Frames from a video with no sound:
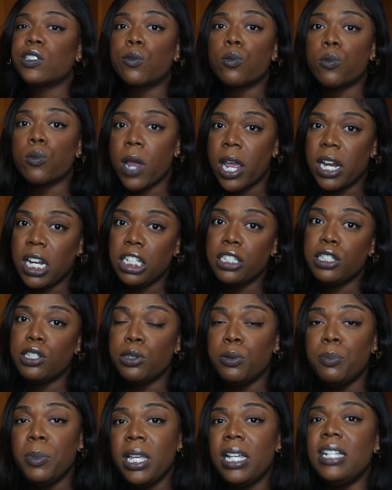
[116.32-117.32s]
ready
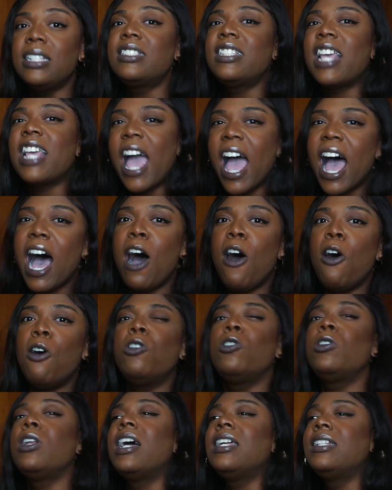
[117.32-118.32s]
to be
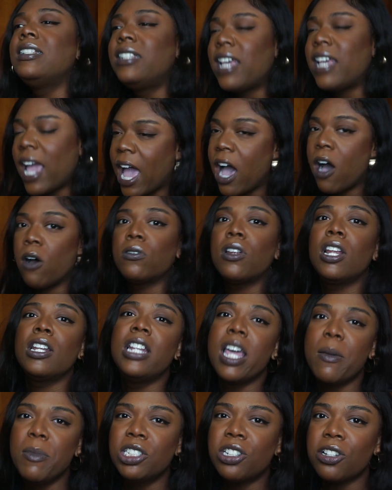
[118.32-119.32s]
toweled down.
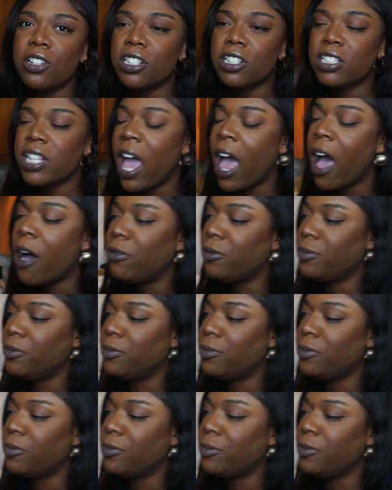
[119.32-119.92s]
Let me show you the towel.